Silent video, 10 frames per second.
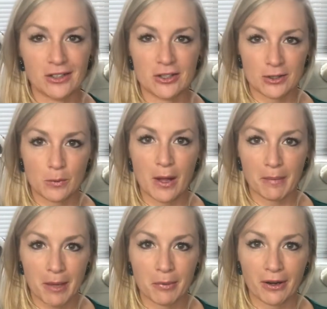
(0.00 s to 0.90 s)
just while
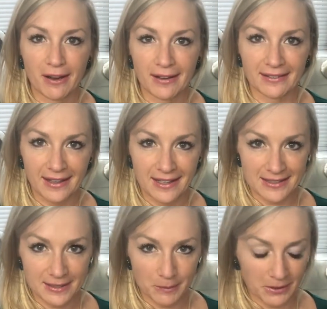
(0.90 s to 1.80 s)
my brain like
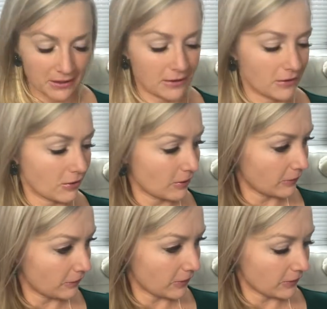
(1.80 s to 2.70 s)
assimilated all
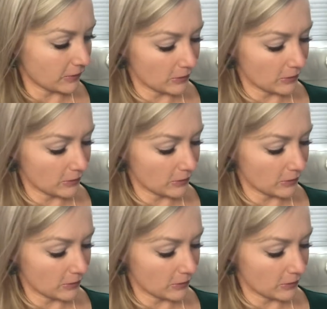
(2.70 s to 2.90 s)
of the